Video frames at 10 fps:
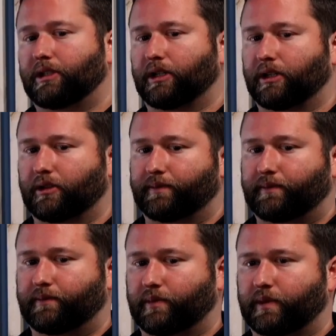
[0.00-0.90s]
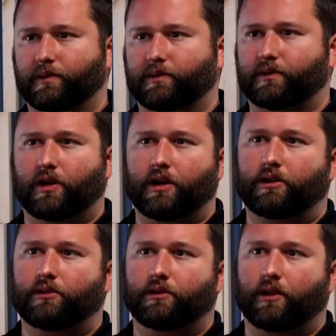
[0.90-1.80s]
Don't train
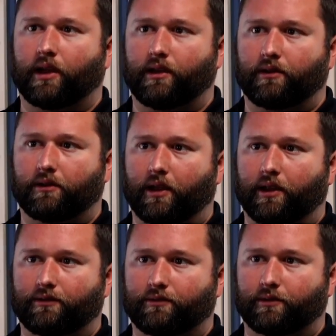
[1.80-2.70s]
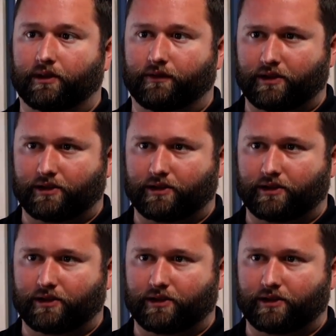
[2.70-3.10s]
at night with a flashlight.